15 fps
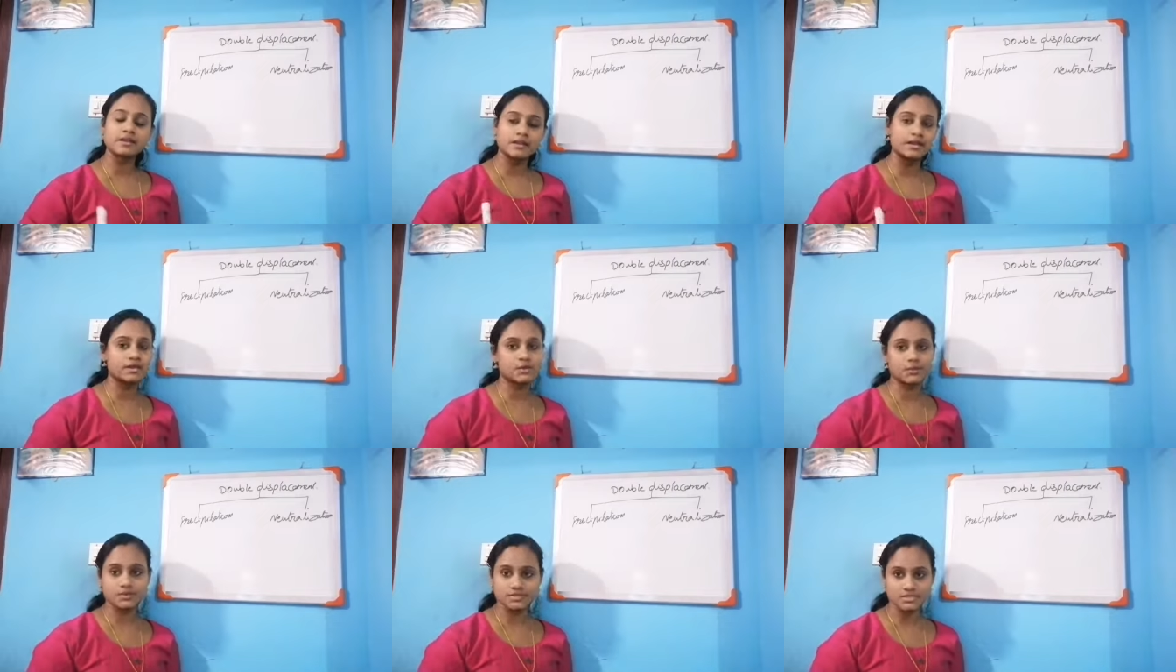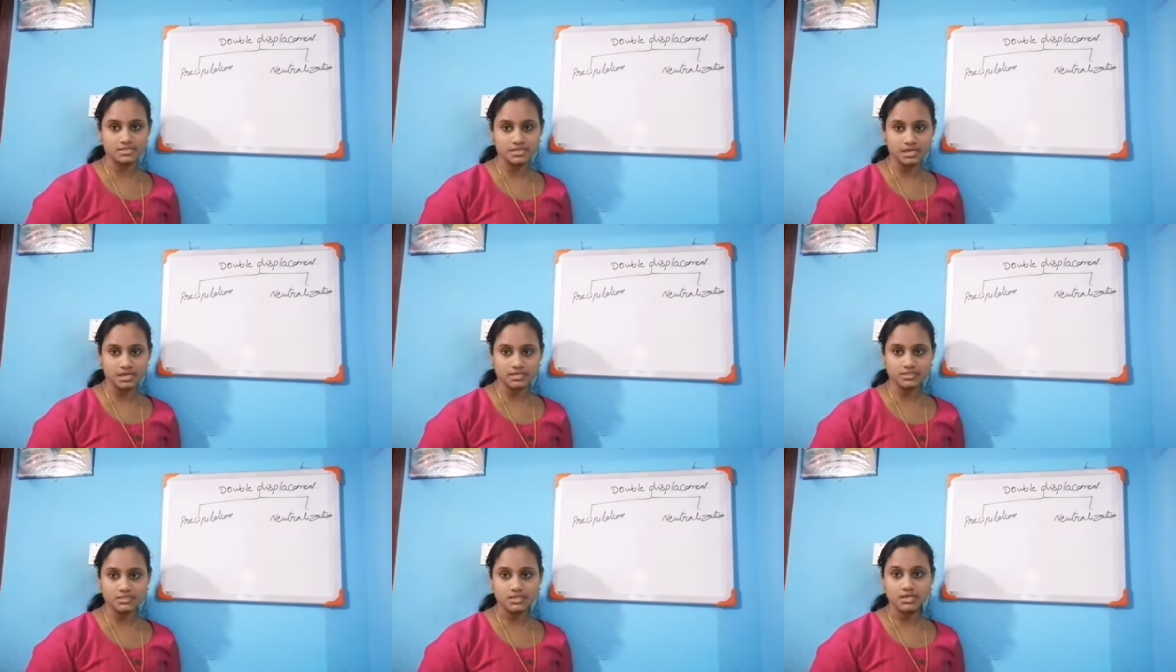in aqueous
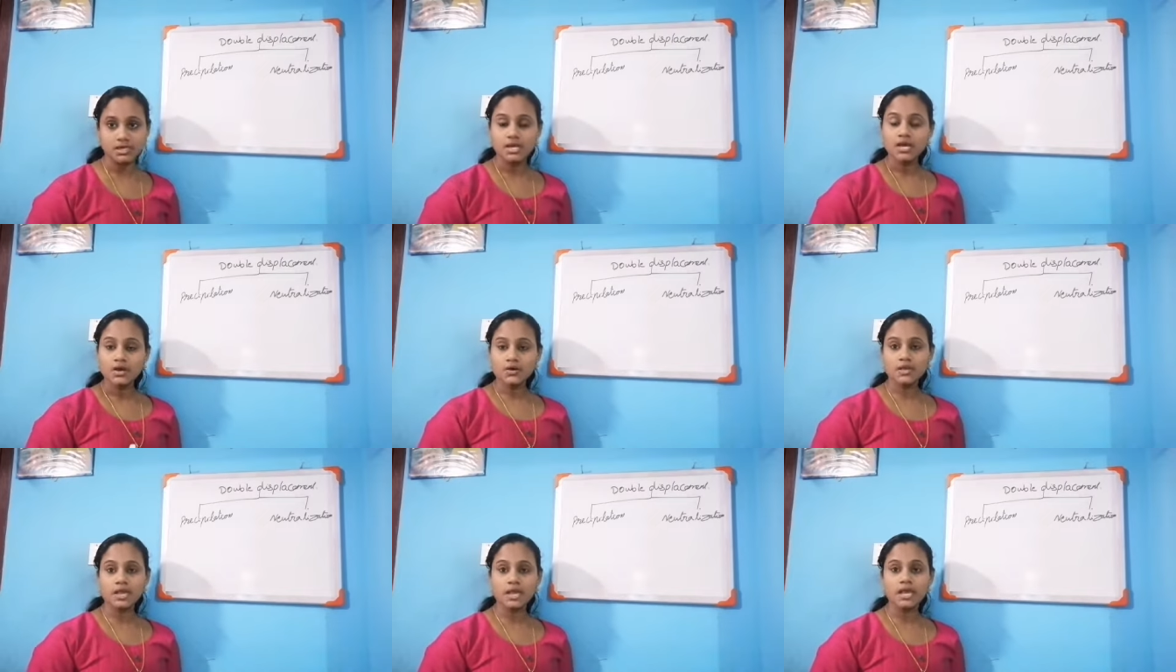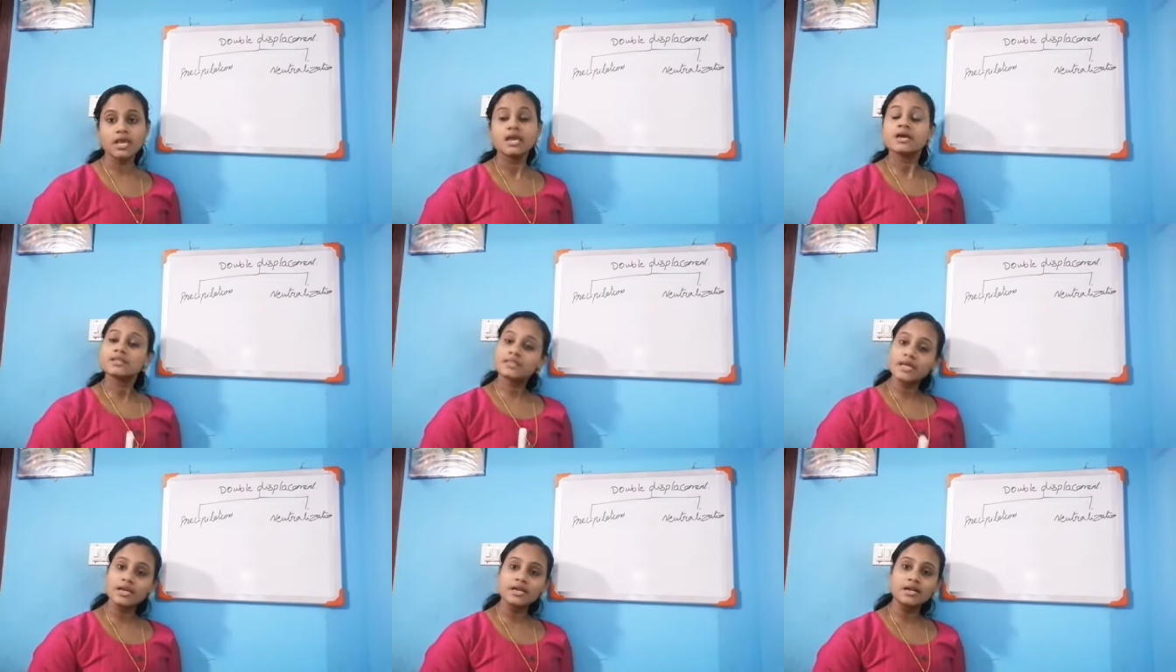state. Okay,
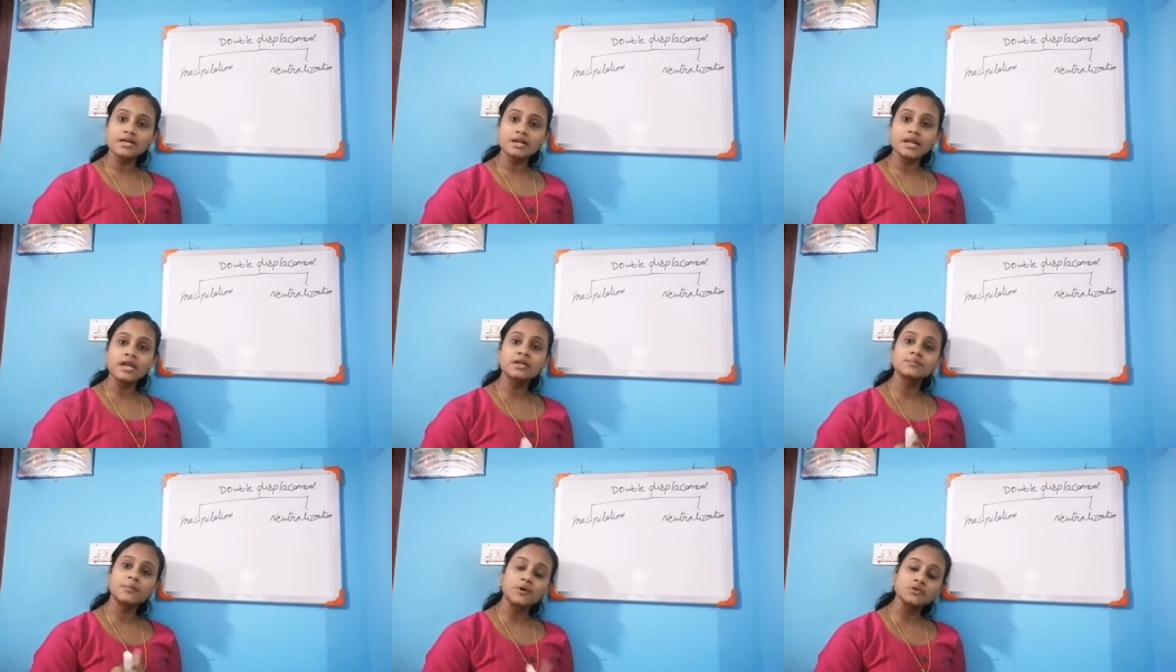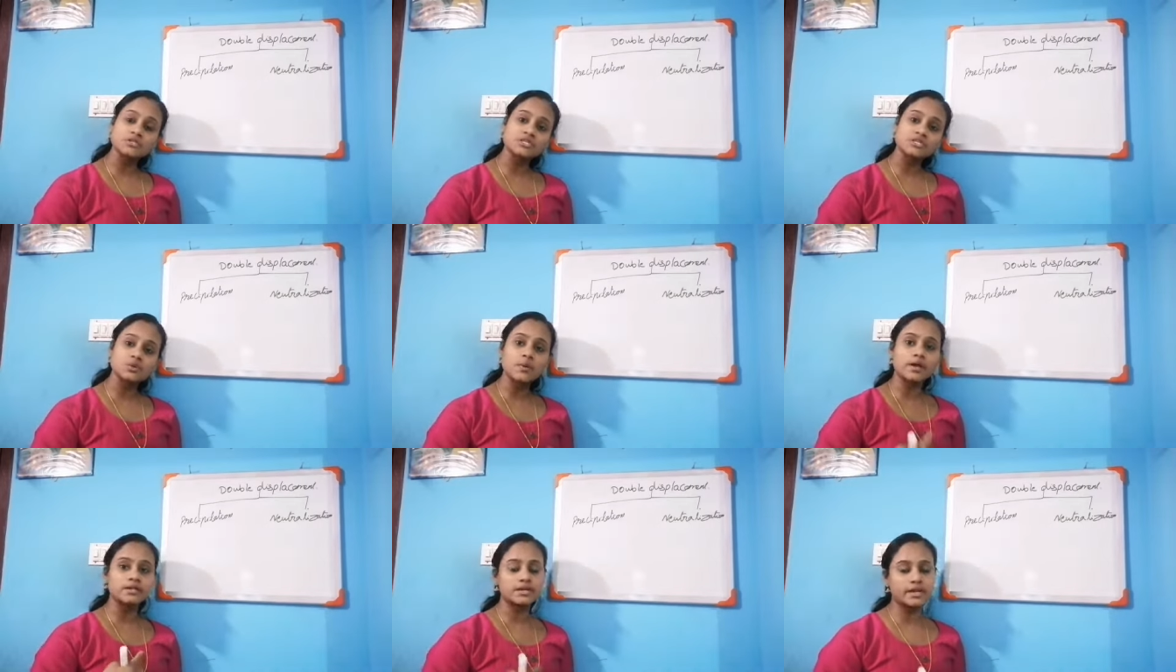they contain
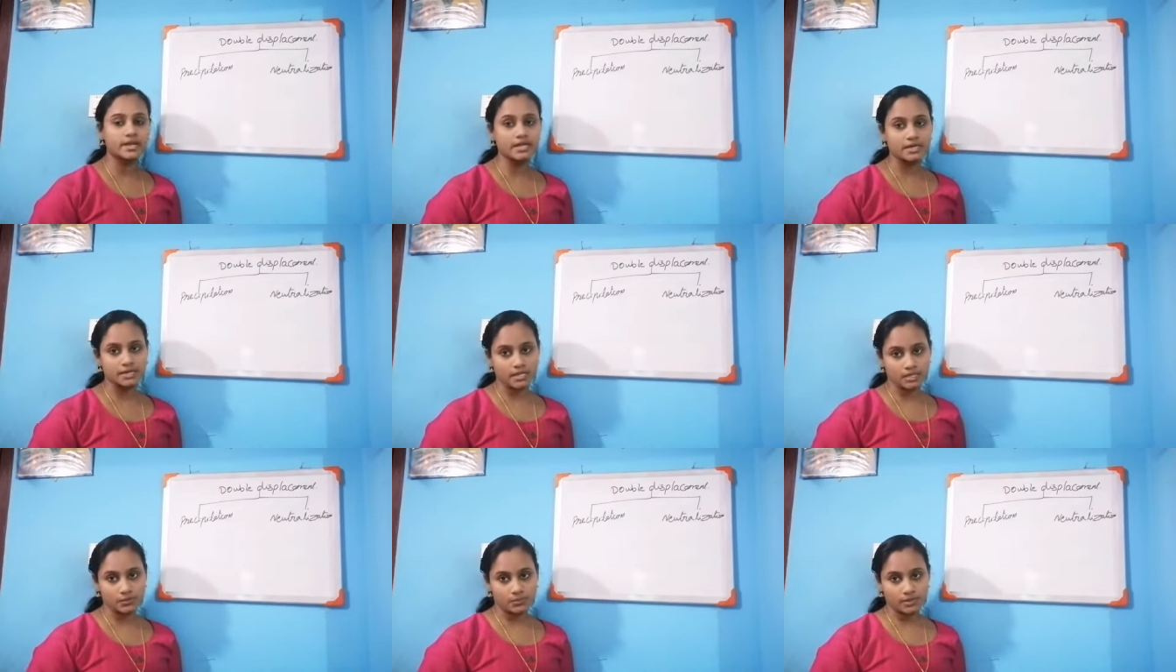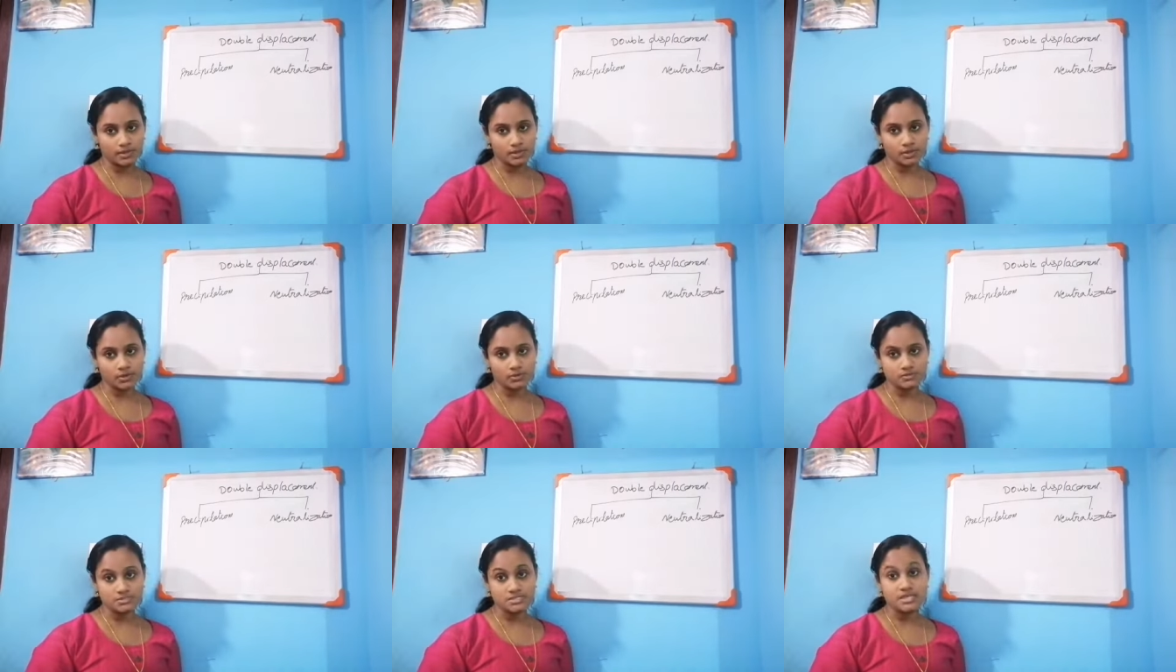positive and negative
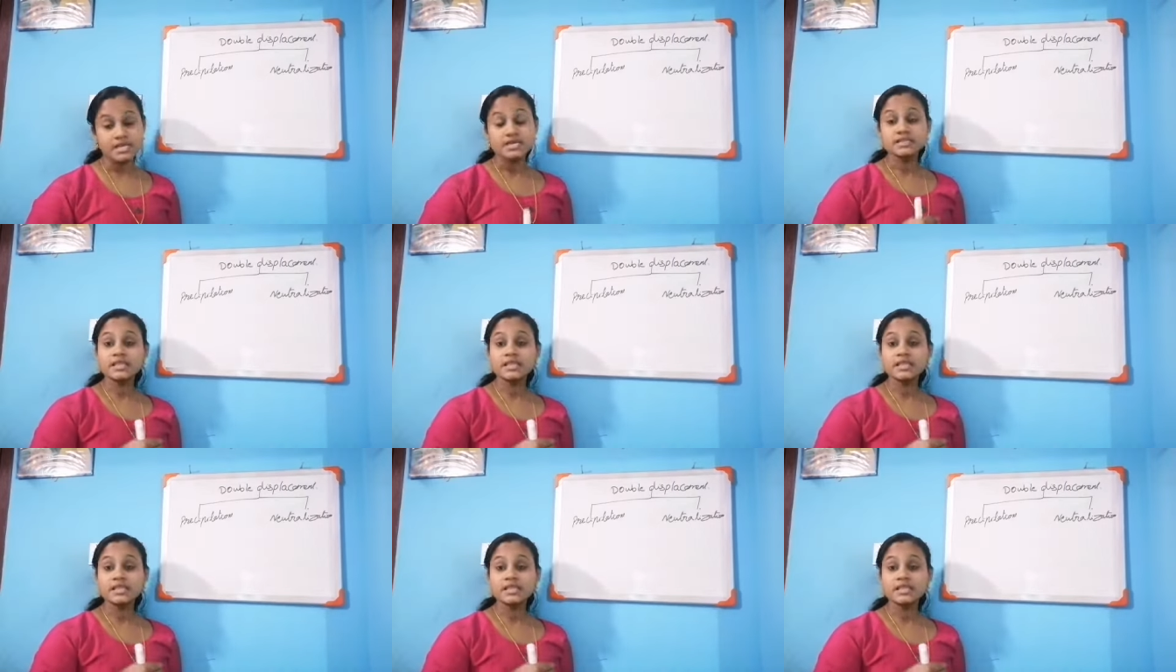ions.